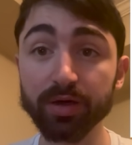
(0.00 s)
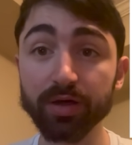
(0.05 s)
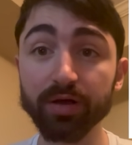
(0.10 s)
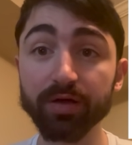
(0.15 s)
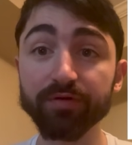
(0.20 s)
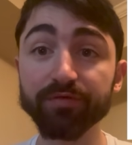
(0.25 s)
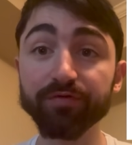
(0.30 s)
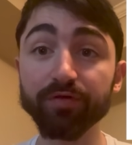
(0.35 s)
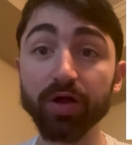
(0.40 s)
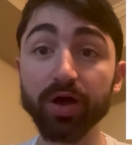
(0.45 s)

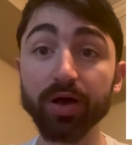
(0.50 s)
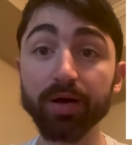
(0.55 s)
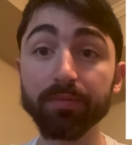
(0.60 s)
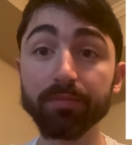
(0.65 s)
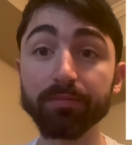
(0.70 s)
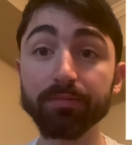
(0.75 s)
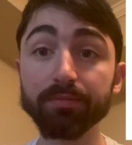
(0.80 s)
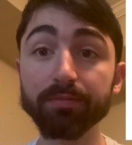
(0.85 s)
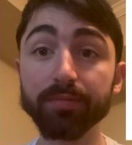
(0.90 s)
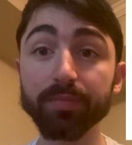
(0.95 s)

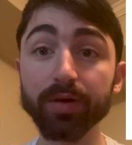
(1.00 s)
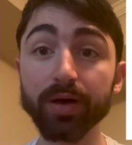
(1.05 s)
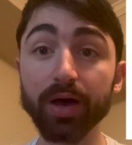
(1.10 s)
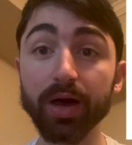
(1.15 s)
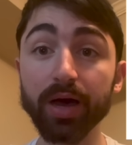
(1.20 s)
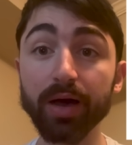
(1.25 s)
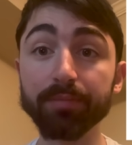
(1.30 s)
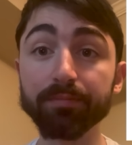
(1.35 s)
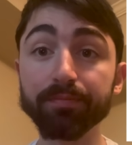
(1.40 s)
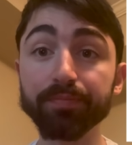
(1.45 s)
from
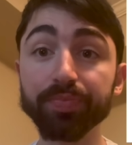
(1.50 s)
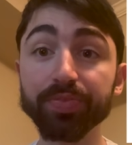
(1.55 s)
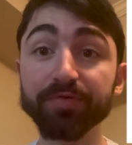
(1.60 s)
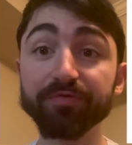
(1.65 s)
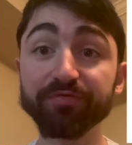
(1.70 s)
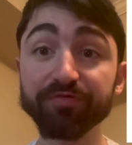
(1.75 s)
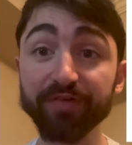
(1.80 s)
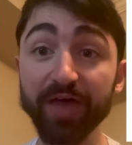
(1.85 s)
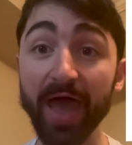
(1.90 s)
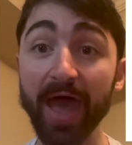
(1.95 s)
um,
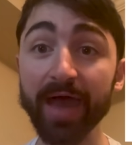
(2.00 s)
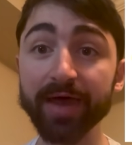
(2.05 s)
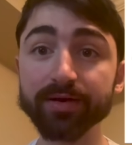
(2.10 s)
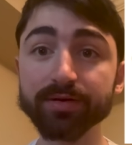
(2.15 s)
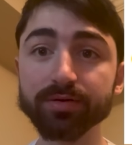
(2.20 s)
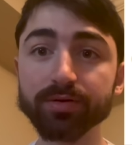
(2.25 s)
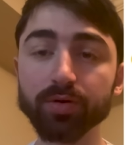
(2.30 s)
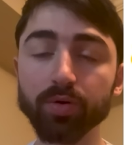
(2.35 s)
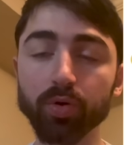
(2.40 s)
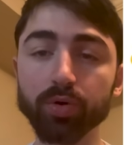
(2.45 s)
fat
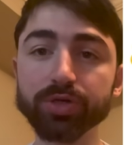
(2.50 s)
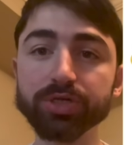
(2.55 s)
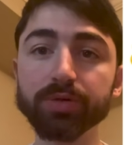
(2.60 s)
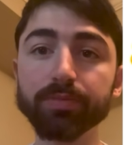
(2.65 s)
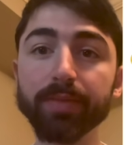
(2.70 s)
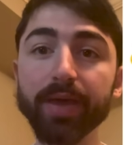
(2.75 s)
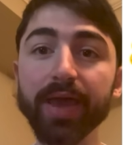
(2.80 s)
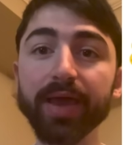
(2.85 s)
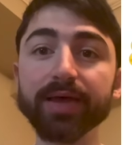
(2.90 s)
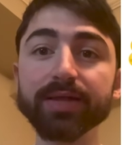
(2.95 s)
or
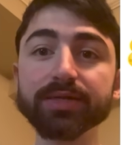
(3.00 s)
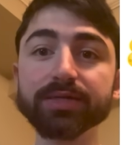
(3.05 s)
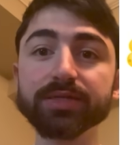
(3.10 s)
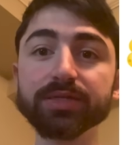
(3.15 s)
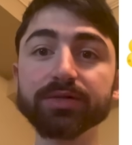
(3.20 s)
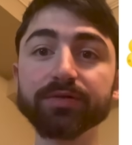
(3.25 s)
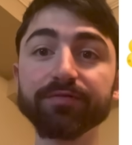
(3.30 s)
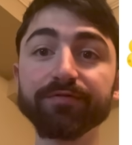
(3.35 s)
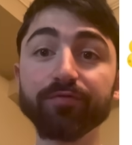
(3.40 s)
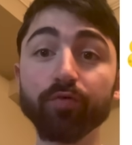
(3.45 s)

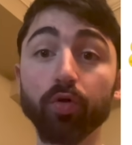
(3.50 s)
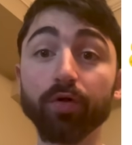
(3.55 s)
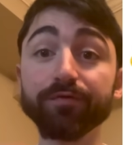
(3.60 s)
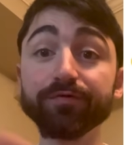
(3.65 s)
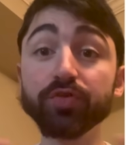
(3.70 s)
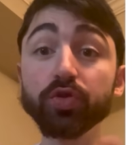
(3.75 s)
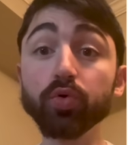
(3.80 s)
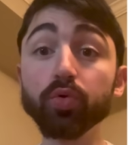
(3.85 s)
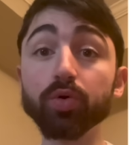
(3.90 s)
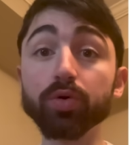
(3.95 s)
demand for
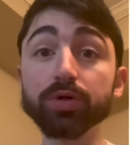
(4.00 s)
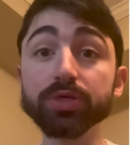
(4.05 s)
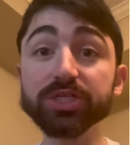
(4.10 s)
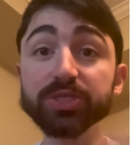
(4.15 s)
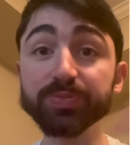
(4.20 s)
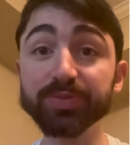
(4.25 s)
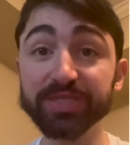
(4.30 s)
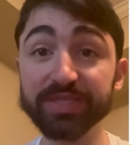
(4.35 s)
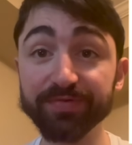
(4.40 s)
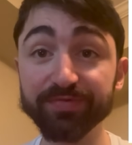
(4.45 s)
fuel
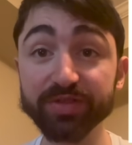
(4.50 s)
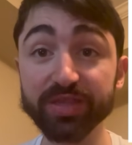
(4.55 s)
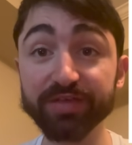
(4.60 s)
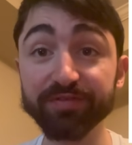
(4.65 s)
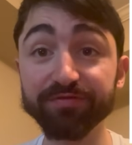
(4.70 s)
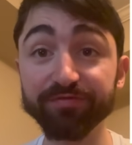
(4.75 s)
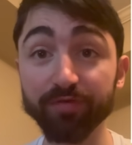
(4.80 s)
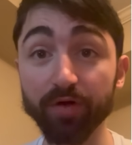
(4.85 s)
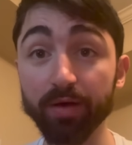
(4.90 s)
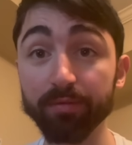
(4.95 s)
specifically
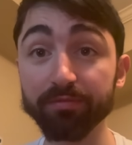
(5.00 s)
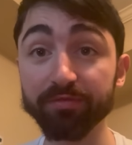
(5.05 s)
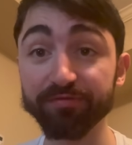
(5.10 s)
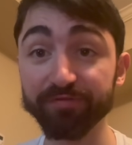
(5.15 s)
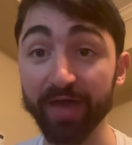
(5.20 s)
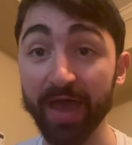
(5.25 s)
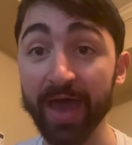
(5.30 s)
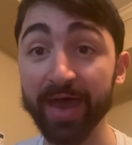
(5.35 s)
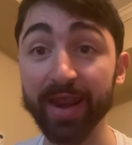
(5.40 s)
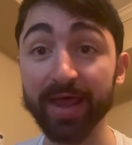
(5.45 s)
from
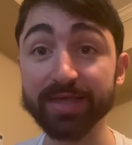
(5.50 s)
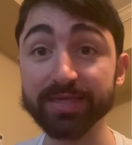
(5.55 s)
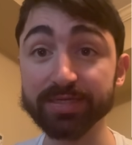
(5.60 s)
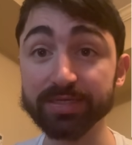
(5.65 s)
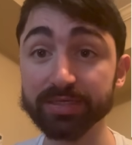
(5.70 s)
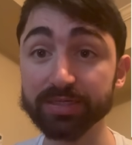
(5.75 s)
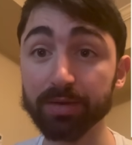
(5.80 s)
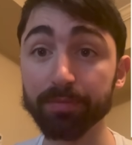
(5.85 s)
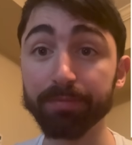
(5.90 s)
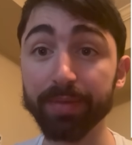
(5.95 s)
fat
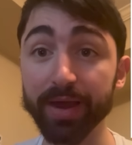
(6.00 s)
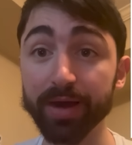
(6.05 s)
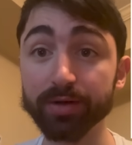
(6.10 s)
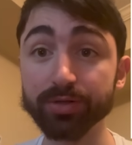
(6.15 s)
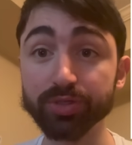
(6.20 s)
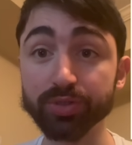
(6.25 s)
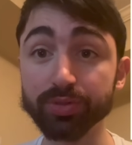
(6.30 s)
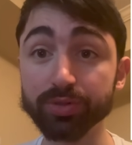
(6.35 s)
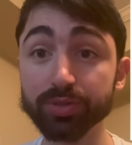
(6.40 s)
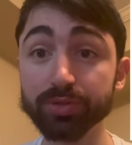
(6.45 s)
as compared
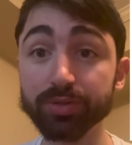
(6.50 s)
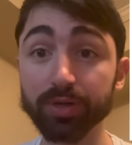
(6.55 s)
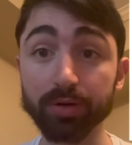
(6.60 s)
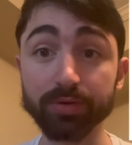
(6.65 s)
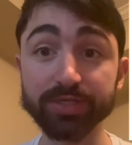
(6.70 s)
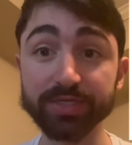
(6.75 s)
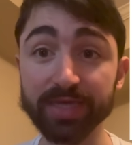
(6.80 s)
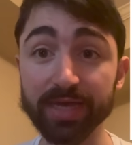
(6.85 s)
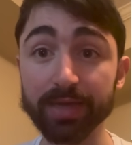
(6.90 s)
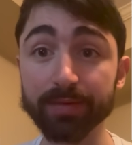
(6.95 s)
to
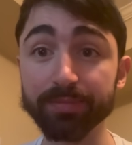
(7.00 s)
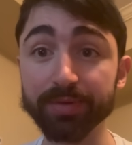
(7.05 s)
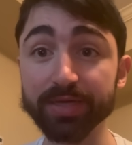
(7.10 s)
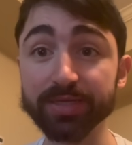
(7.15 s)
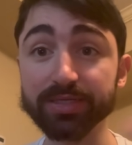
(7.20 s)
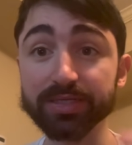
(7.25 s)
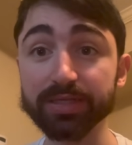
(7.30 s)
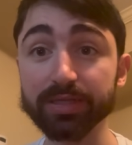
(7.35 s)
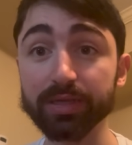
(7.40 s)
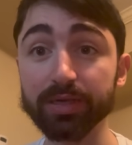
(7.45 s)
glucose, again,
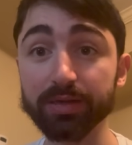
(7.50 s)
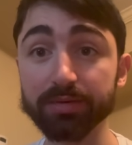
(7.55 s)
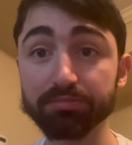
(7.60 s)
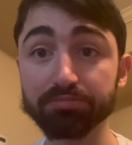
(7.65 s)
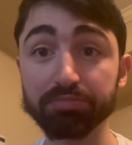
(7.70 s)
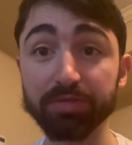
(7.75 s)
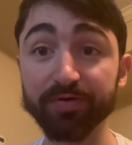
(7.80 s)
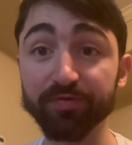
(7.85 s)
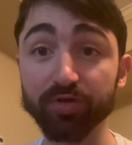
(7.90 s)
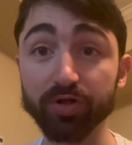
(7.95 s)
because
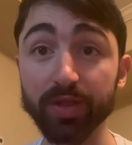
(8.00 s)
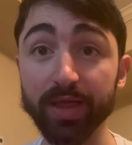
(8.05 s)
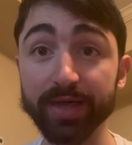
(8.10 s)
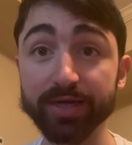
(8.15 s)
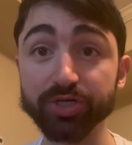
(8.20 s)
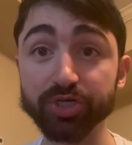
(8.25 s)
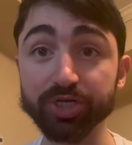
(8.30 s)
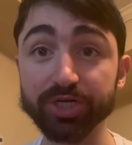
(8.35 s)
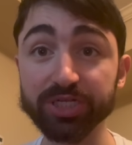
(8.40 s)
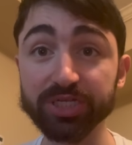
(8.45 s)
liver
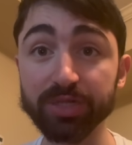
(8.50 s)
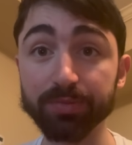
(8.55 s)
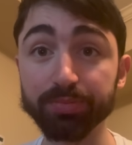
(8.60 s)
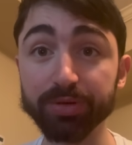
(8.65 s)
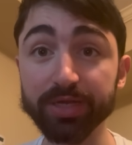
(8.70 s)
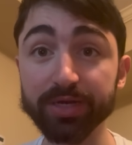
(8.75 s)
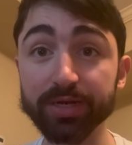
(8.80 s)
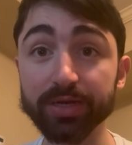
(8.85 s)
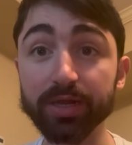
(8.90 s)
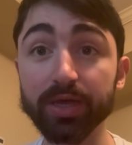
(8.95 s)
glycogen is
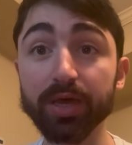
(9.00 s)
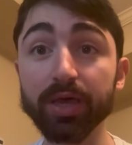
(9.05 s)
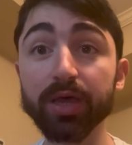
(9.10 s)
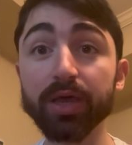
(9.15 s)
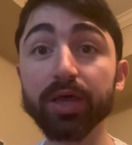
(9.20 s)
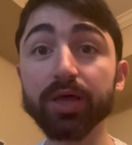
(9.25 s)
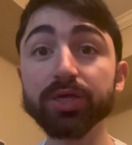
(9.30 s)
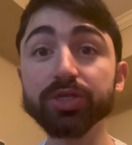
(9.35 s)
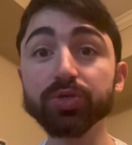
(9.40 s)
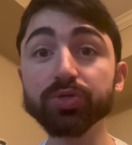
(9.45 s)
depleted.
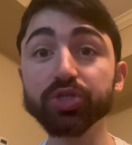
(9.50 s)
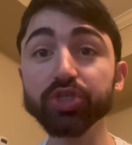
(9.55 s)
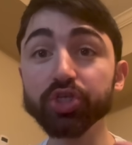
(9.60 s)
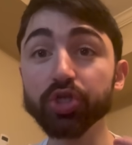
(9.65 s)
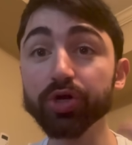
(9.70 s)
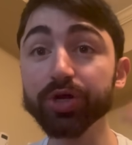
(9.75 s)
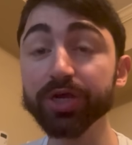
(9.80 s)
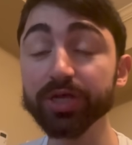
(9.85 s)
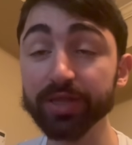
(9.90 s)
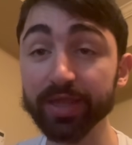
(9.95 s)
So
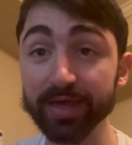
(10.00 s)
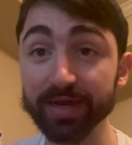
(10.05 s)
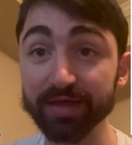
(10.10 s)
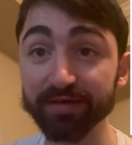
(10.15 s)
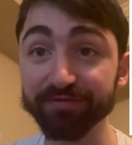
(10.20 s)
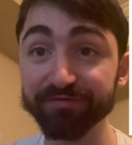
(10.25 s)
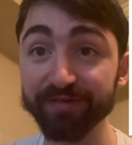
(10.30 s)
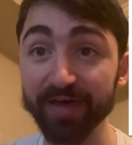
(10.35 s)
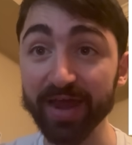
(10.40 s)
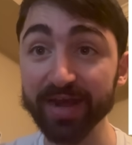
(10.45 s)
circulating
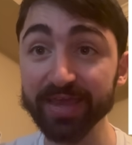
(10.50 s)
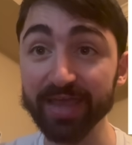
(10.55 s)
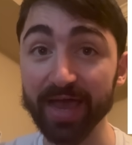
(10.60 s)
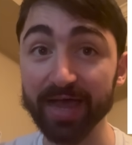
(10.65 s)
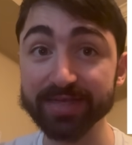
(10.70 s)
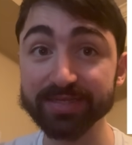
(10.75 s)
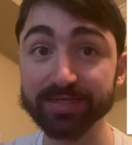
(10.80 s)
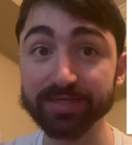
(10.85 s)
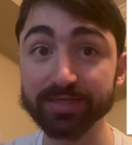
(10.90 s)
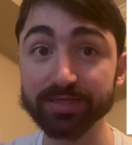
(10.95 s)
fatty
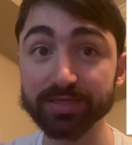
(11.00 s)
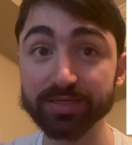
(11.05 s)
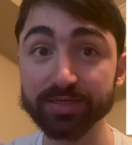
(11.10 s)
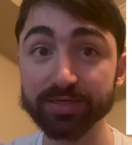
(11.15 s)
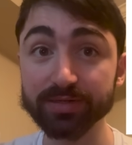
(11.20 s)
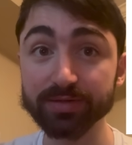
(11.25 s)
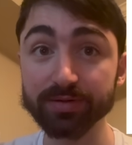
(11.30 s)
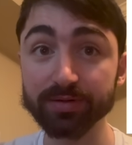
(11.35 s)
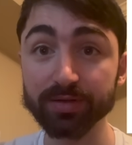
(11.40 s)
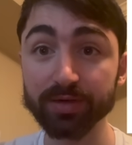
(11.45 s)
acids
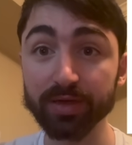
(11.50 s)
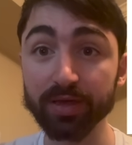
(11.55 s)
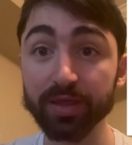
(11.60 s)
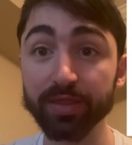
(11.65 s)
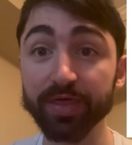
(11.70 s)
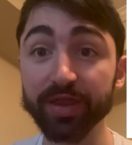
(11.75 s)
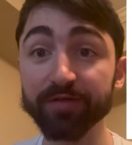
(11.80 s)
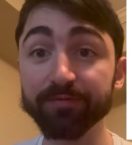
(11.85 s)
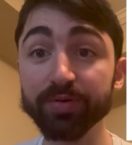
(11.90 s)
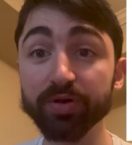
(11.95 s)

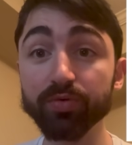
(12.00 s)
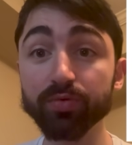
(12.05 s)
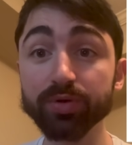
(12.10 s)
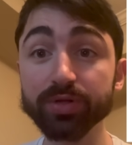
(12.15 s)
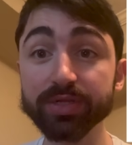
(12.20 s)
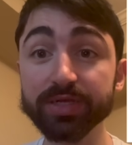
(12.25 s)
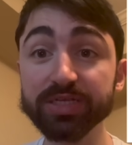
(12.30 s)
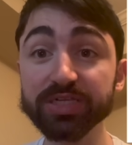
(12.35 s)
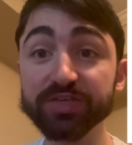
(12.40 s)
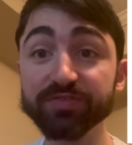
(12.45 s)
that have been
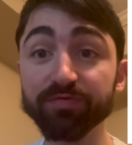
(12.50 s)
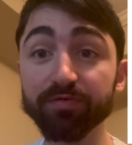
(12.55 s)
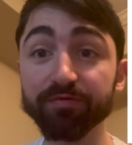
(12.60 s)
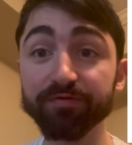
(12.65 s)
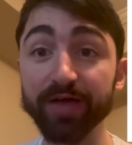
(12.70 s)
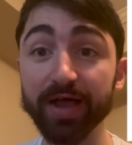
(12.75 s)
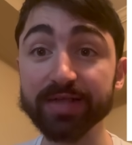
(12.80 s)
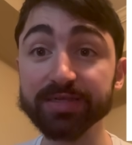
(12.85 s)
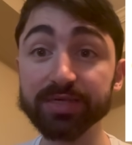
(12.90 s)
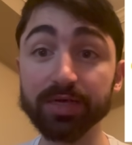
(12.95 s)
released from
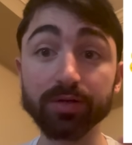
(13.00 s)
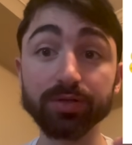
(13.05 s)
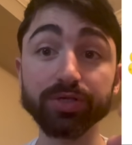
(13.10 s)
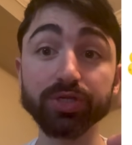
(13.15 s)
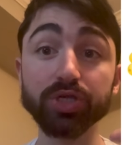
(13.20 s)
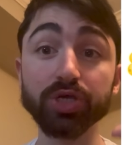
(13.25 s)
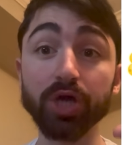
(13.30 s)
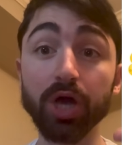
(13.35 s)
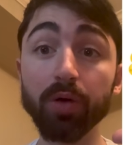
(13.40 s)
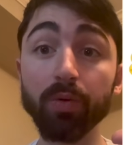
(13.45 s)
fat cells
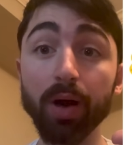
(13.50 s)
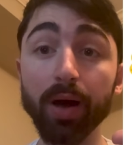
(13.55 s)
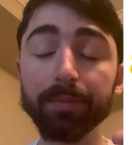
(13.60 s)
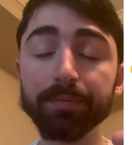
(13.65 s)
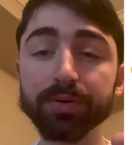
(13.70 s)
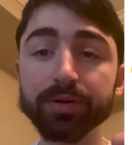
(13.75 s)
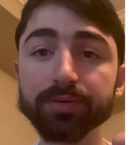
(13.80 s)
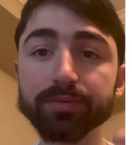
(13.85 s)
go up